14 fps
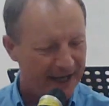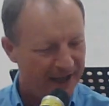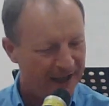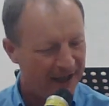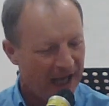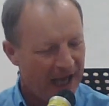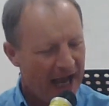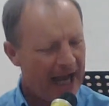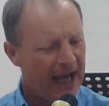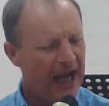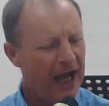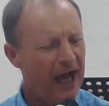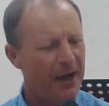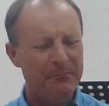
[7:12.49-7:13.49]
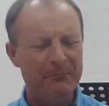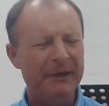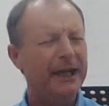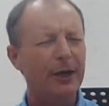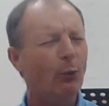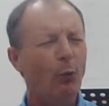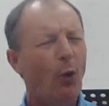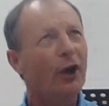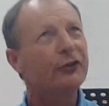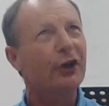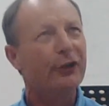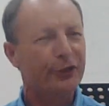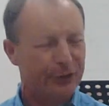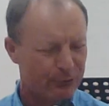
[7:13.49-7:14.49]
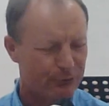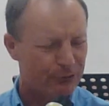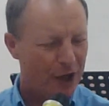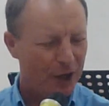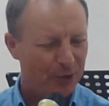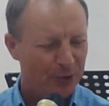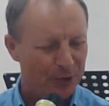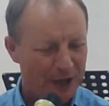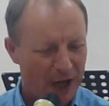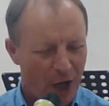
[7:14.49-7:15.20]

Ah me, what a throne,